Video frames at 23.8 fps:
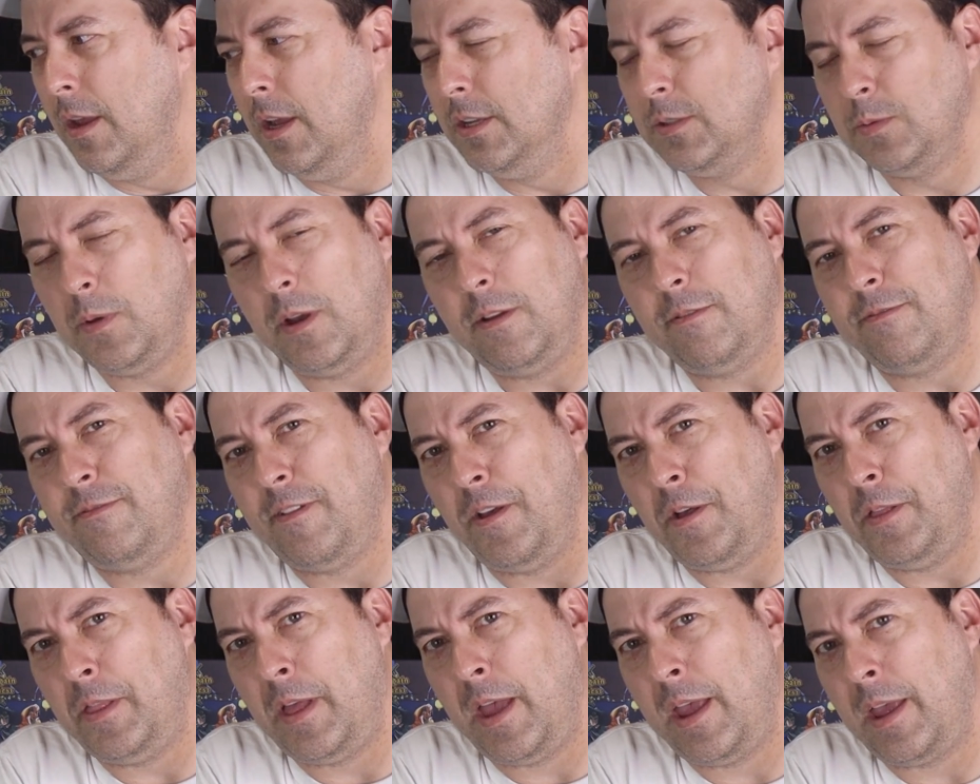is what it
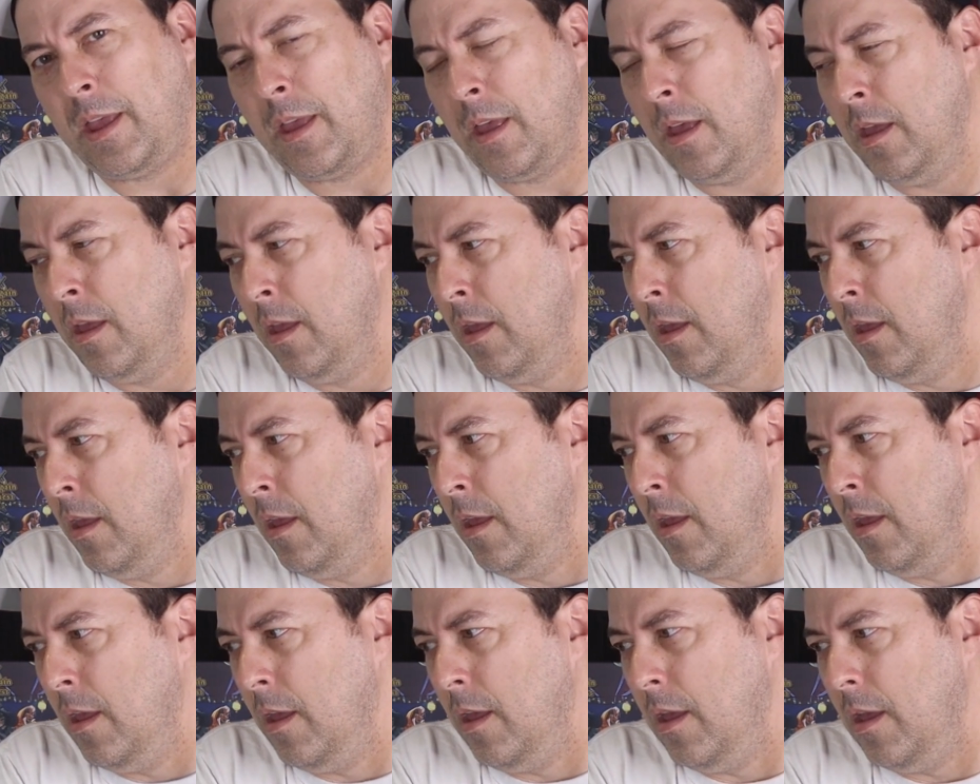felt like.
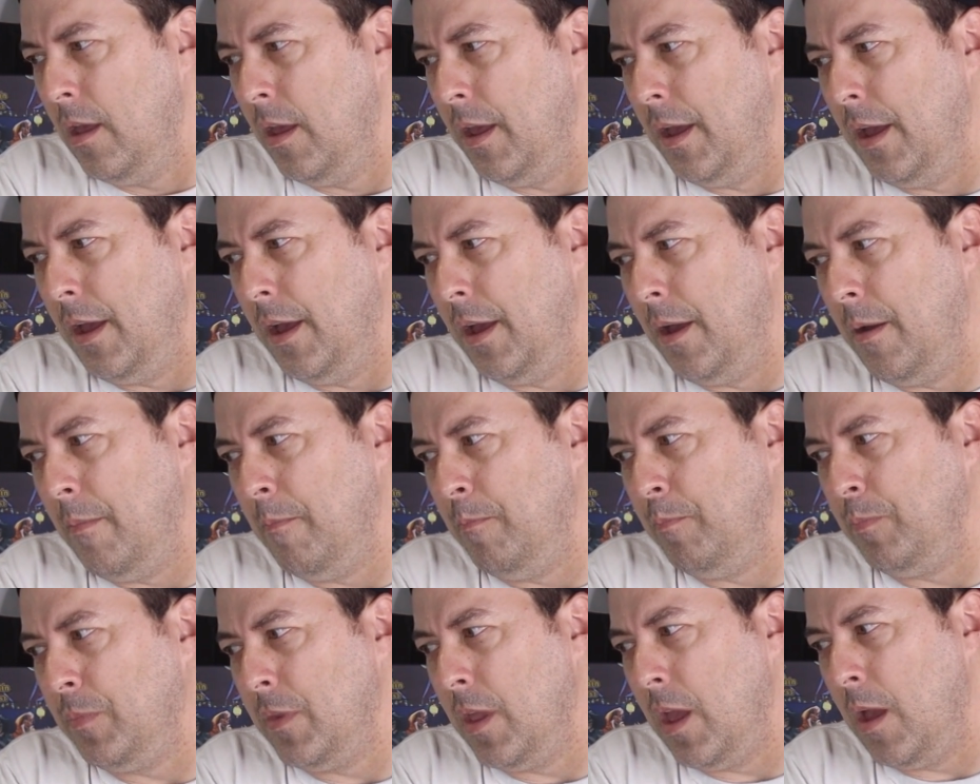
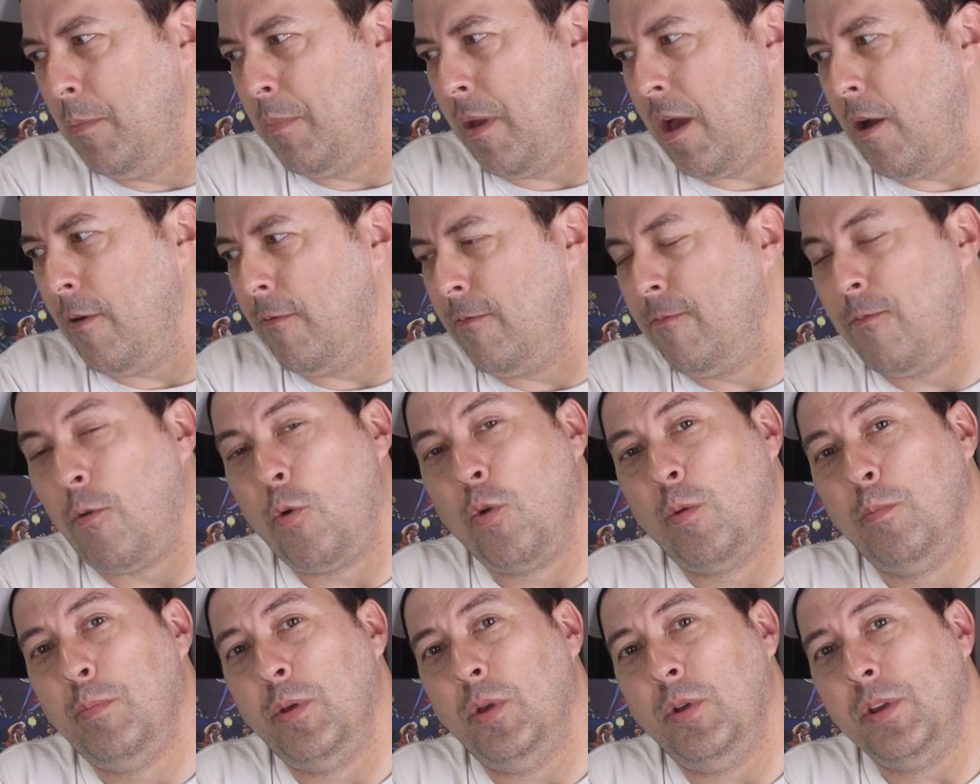About
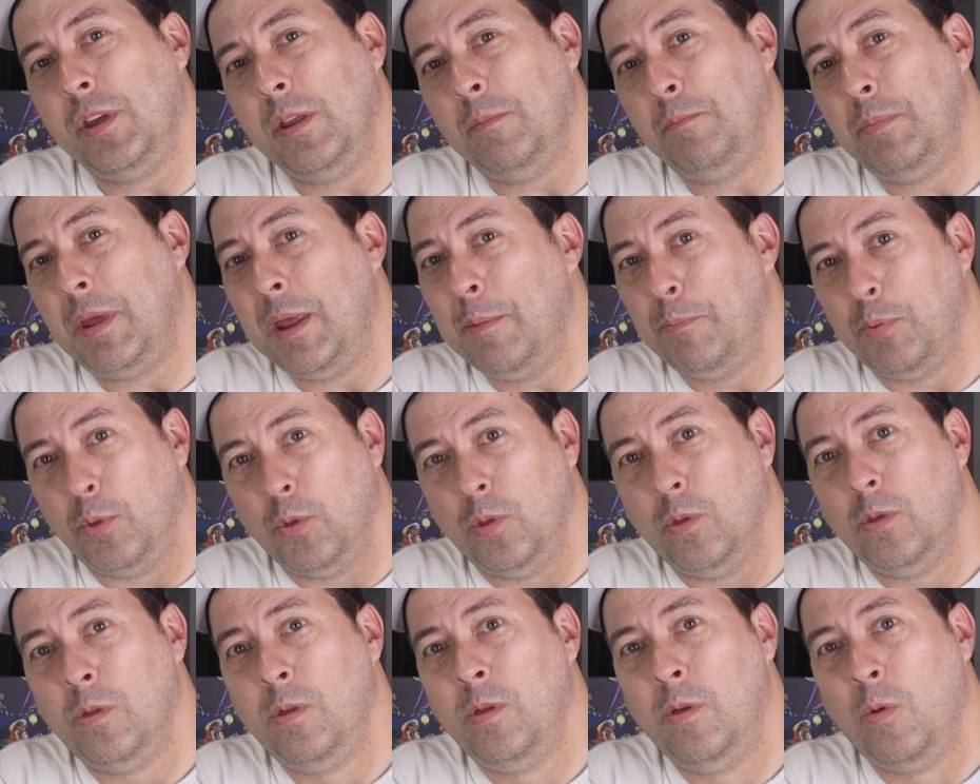4 billion
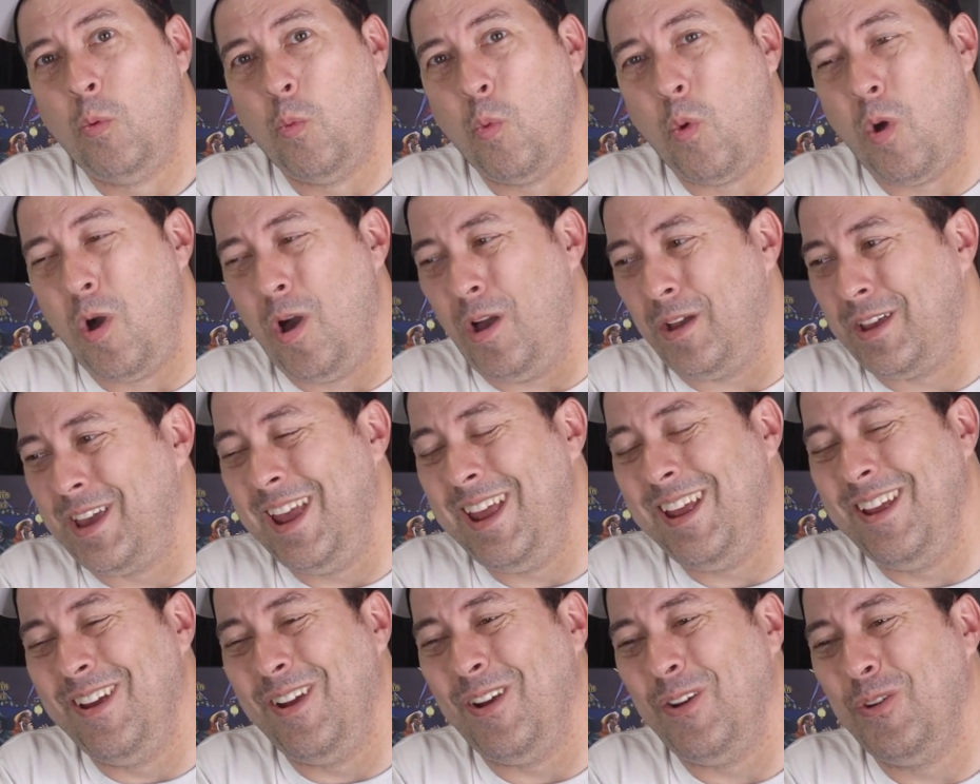people
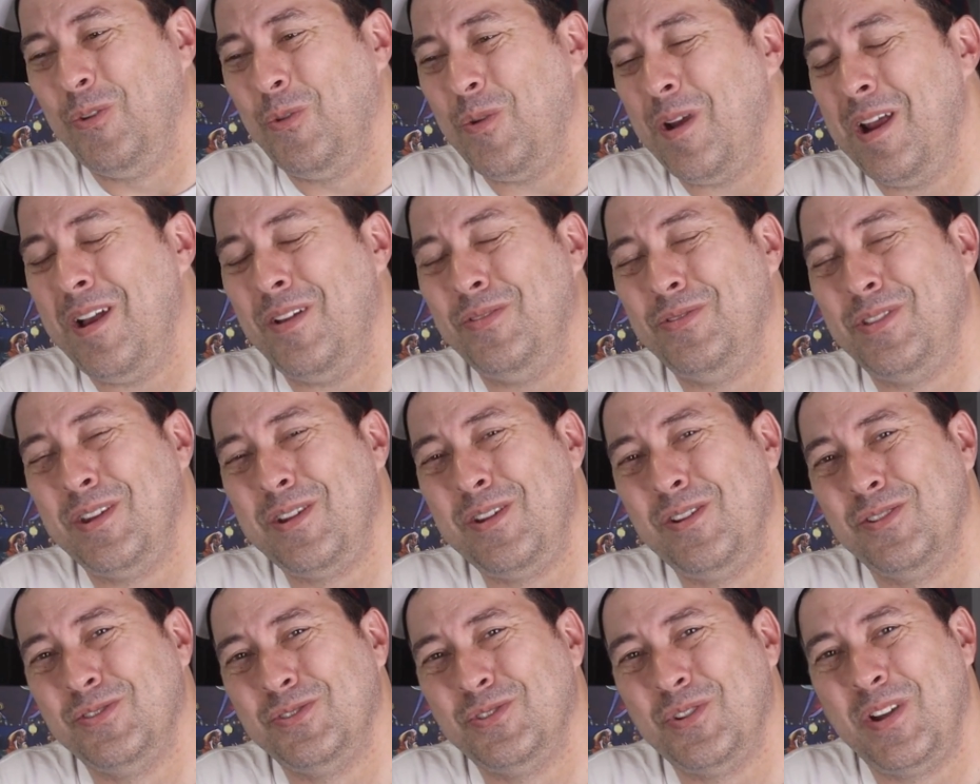walking around
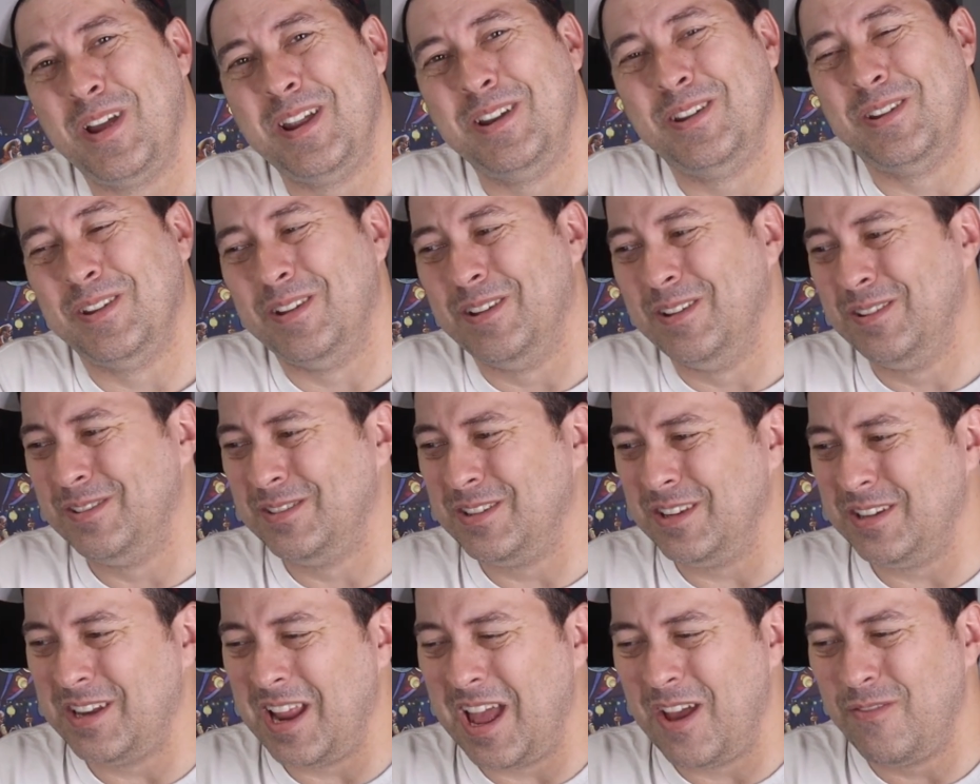that you're trying
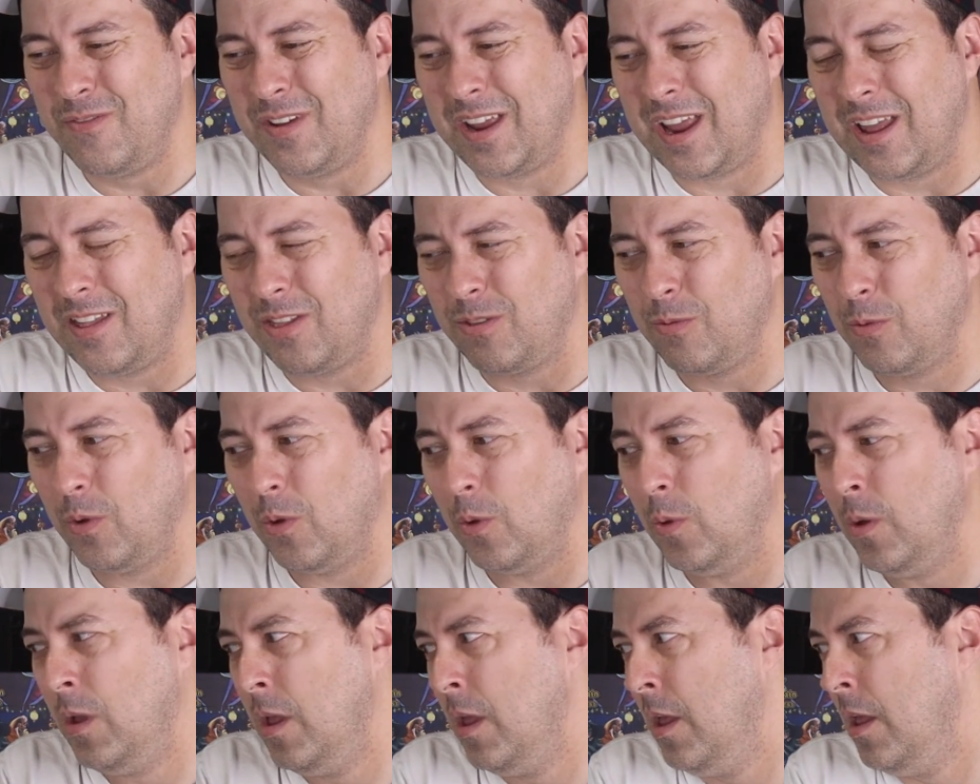to navigate
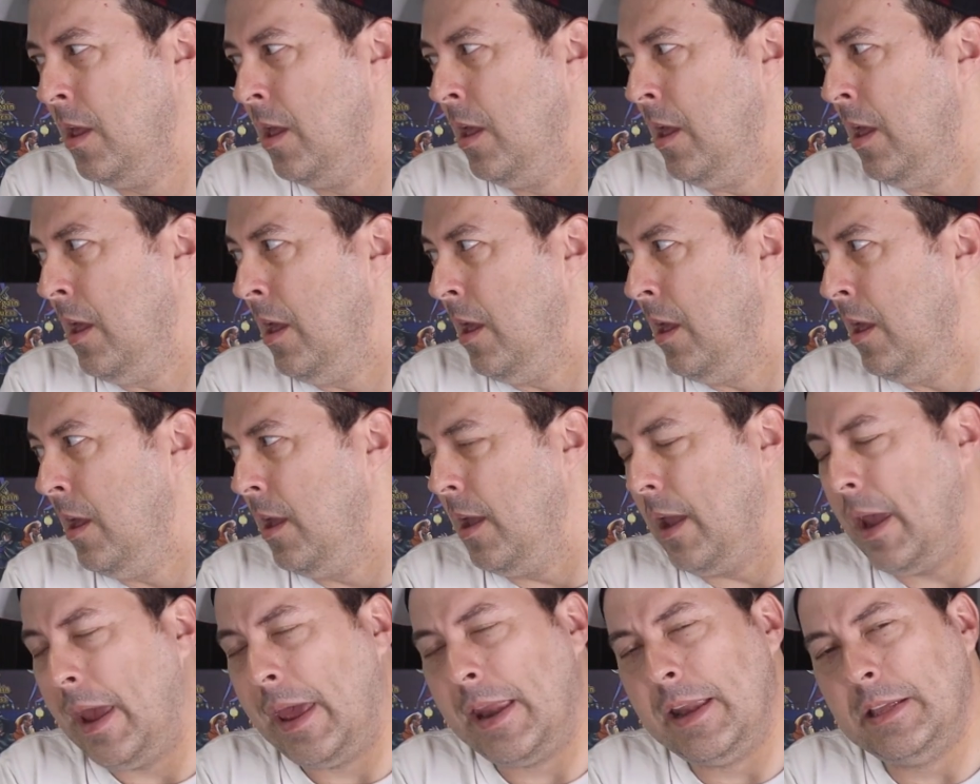through.
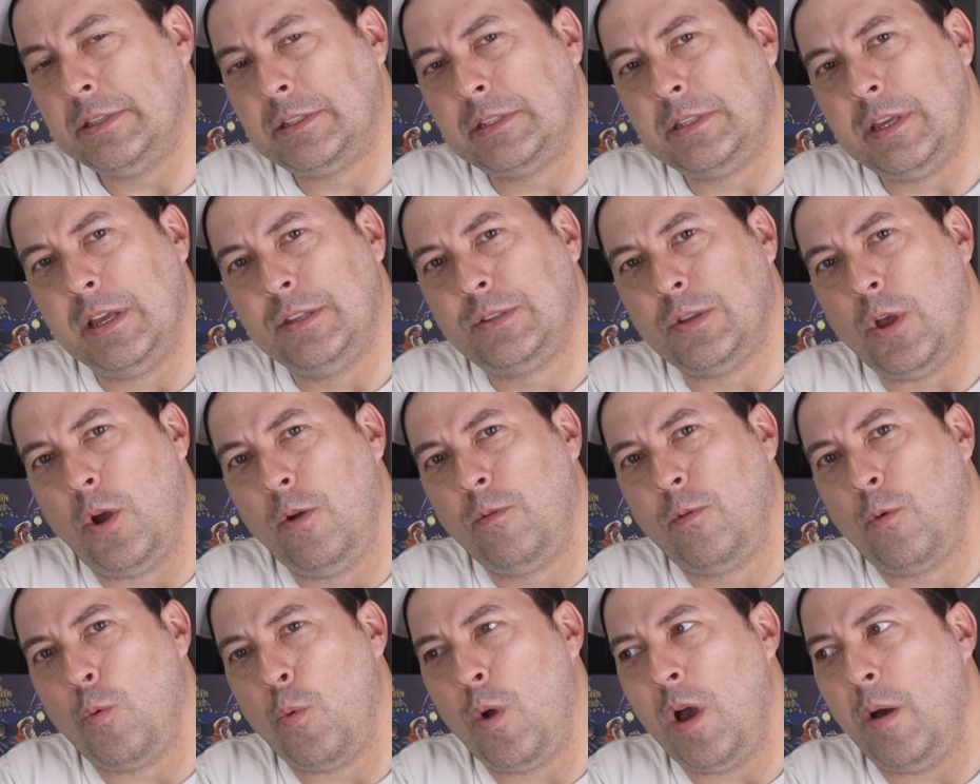And it's
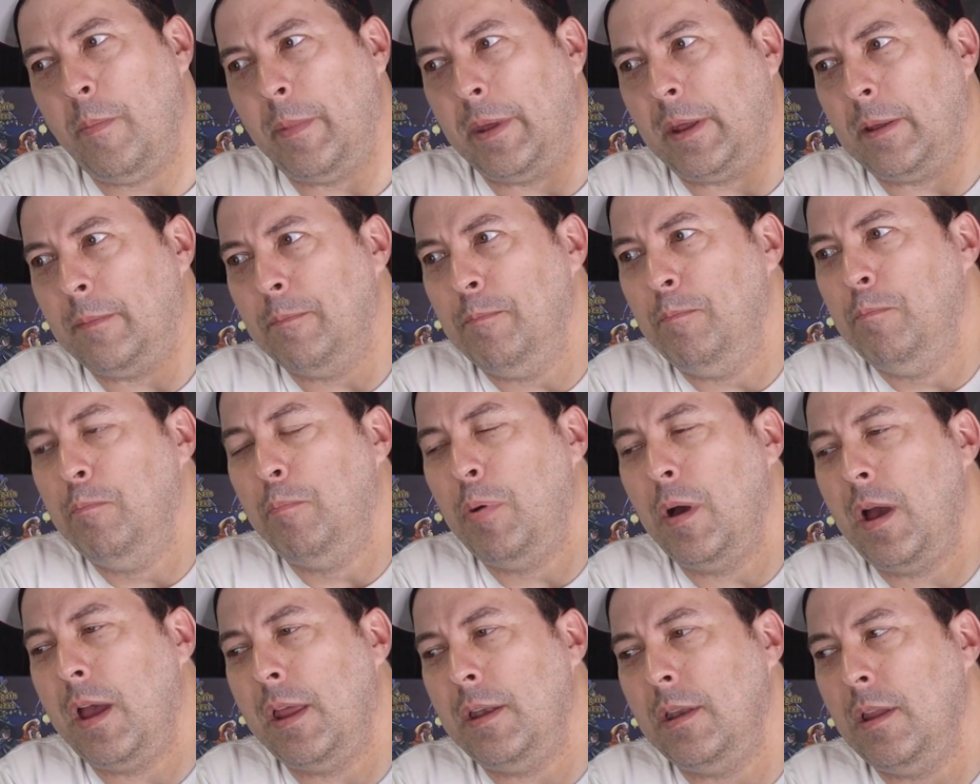overwhelming,
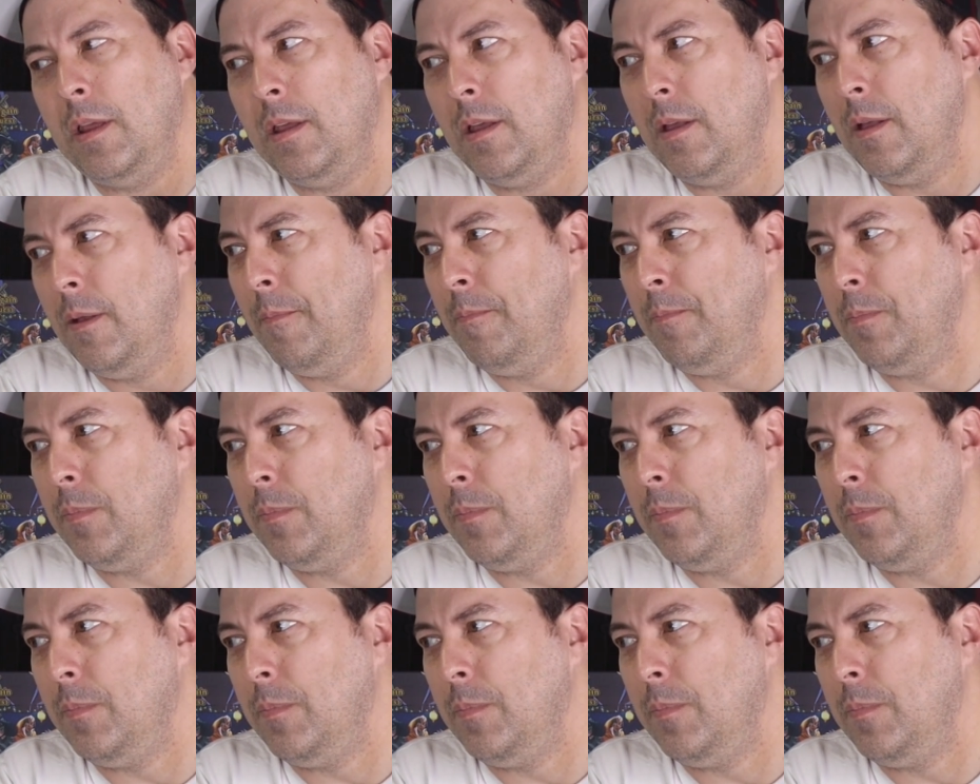but